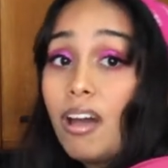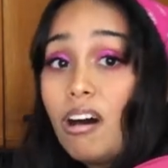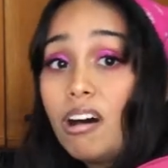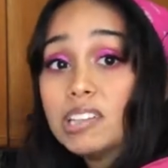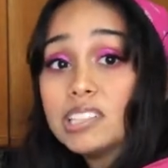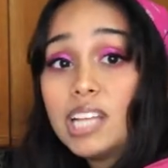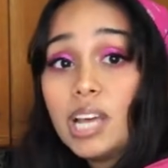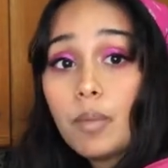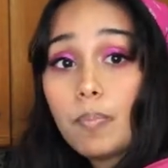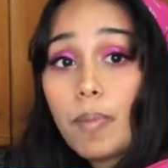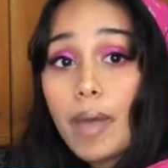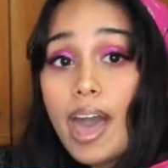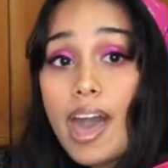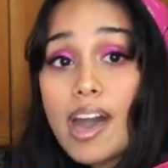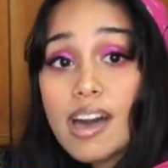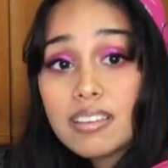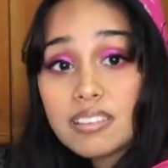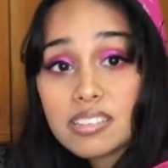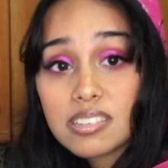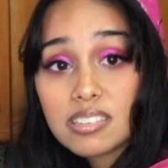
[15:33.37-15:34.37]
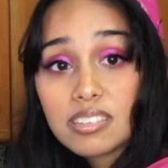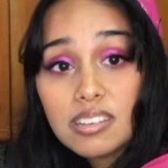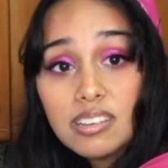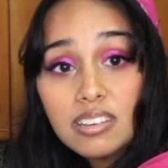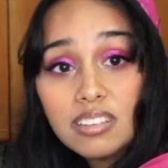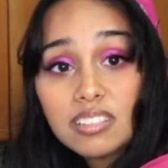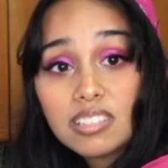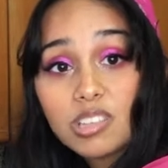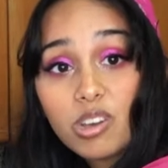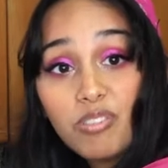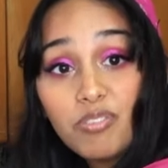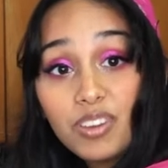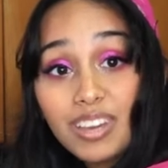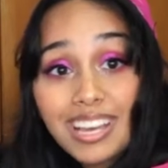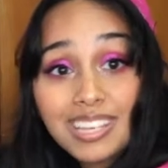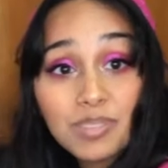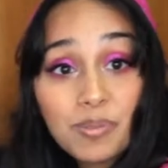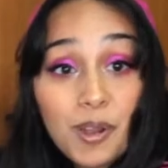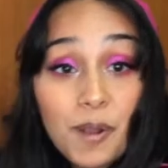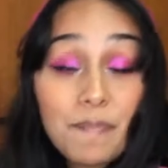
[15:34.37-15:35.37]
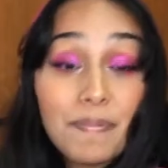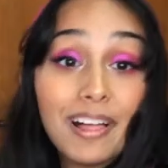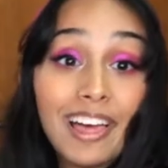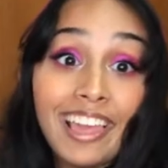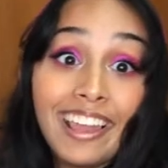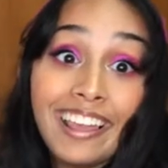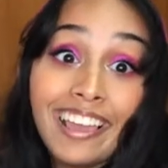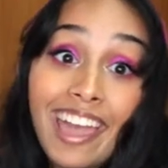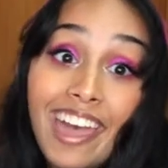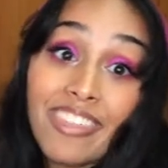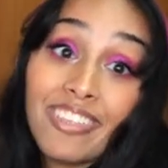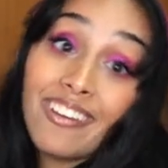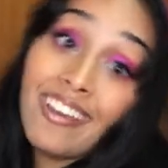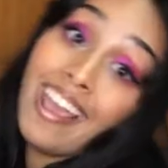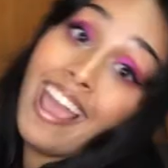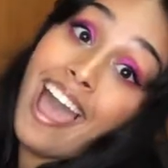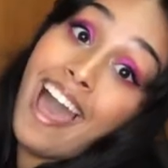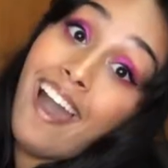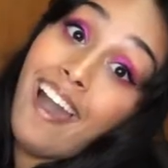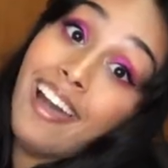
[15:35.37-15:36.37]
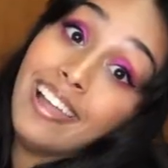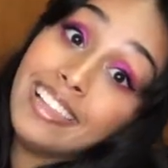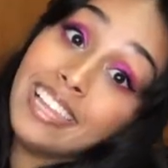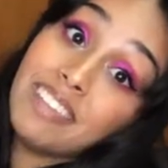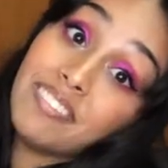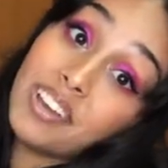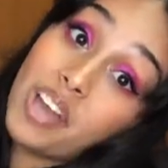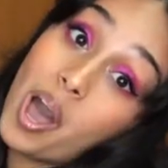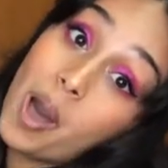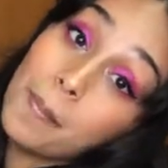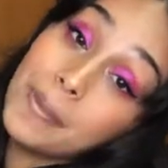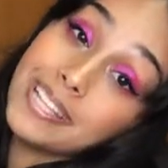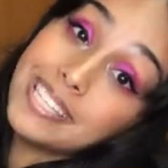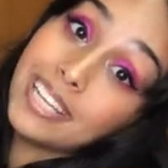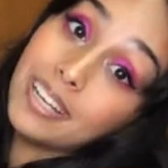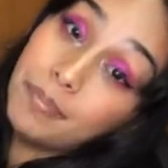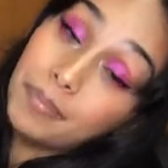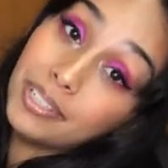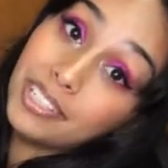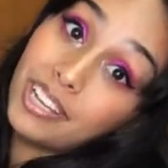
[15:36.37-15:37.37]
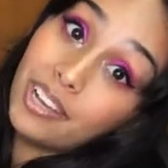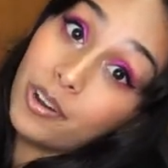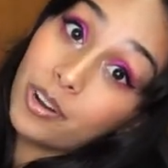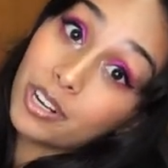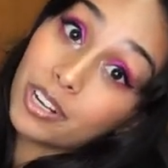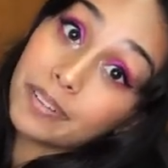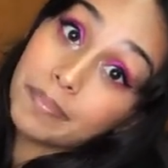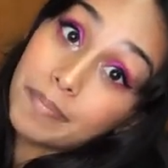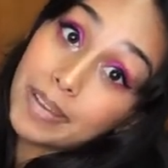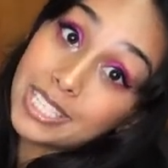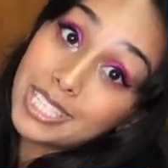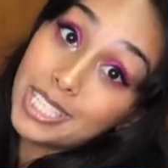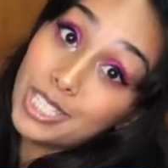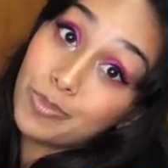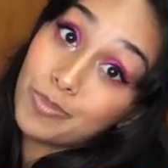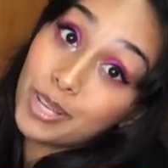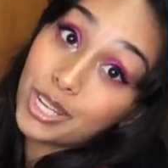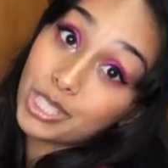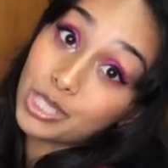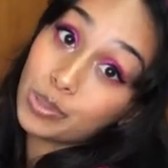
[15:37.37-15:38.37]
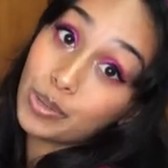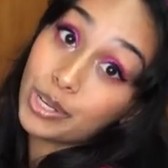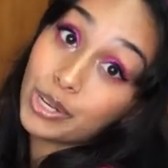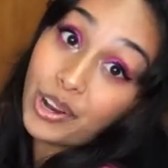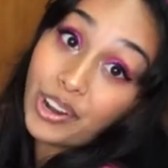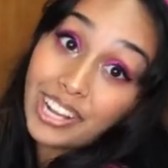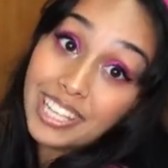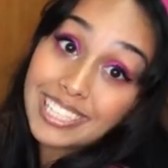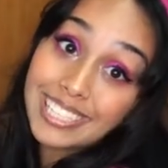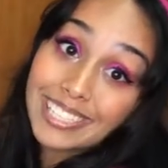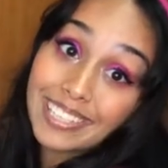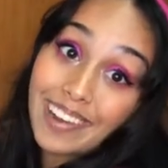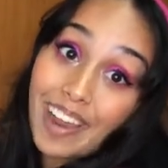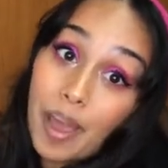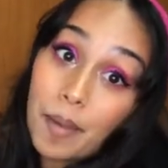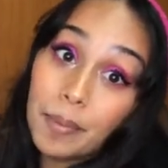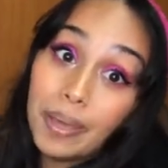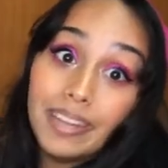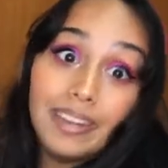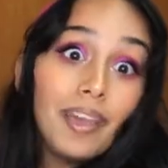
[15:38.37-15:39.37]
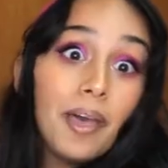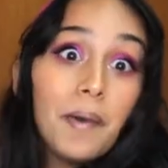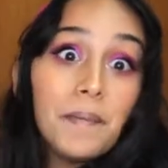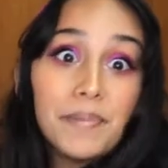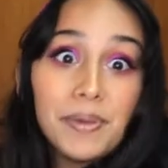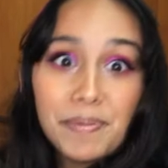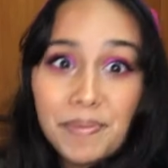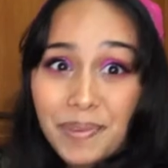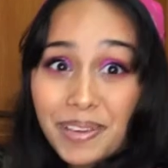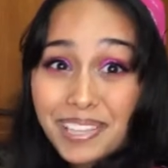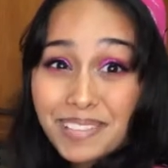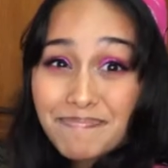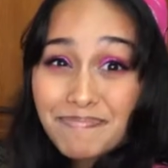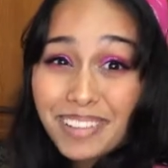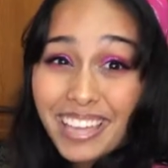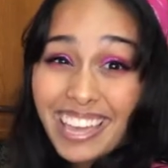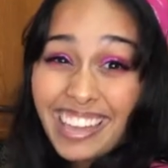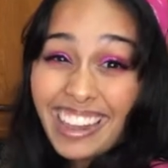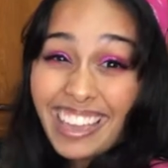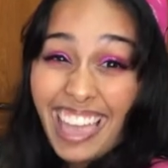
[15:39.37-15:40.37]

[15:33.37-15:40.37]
Online pass. So if you guys want to play together, leave a comment down below or message me on Twitter or Instagram and maybe we play.